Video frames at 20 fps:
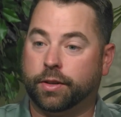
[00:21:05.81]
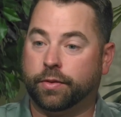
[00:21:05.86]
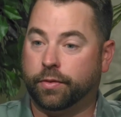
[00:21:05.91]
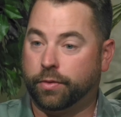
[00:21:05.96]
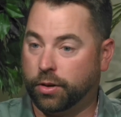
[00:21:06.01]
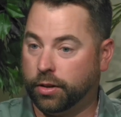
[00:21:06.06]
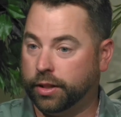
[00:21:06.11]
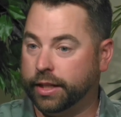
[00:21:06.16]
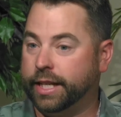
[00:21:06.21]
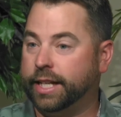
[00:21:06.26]
of
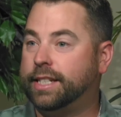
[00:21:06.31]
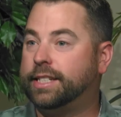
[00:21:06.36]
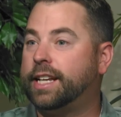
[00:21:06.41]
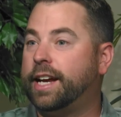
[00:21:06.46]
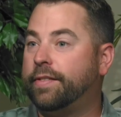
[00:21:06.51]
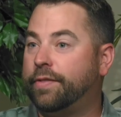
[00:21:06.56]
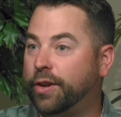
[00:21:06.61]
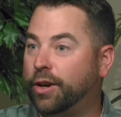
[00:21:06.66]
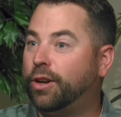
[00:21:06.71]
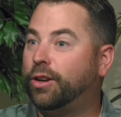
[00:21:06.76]
our leagues
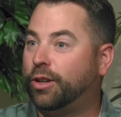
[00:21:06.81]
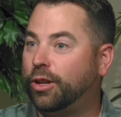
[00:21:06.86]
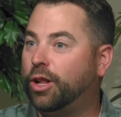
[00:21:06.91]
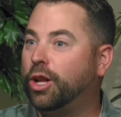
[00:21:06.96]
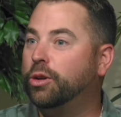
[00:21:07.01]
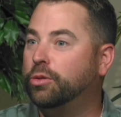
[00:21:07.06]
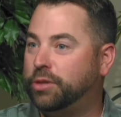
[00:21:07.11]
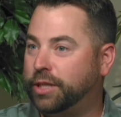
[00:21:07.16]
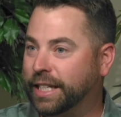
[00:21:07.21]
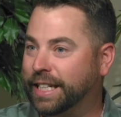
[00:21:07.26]
have their
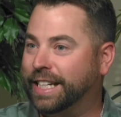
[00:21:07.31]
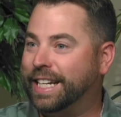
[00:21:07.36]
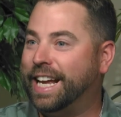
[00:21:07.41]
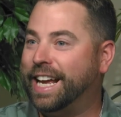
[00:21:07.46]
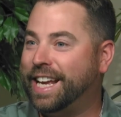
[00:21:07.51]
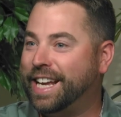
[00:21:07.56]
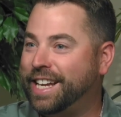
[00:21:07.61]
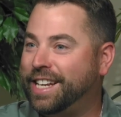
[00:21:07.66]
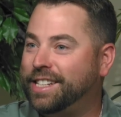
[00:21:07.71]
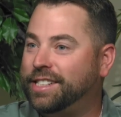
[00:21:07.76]
closing
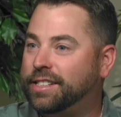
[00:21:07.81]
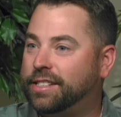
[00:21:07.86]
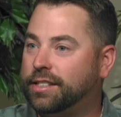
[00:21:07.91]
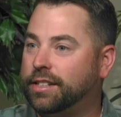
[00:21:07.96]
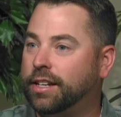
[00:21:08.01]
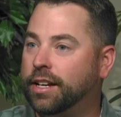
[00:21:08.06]
days.